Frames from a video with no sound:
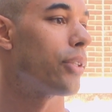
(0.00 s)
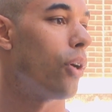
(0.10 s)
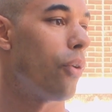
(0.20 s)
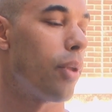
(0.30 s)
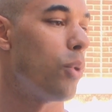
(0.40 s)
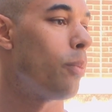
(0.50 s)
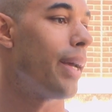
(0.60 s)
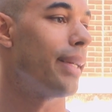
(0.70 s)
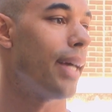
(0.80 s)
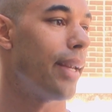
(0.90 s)
So the boom
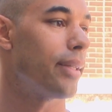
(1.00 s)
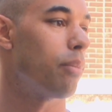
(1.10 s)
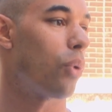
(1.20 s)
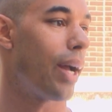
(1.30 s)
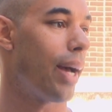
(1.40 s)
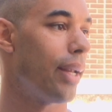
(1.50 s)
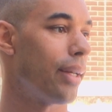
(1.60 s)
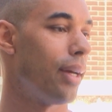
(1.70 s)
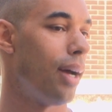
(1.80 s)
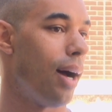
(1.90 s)
ain't dead is a brand,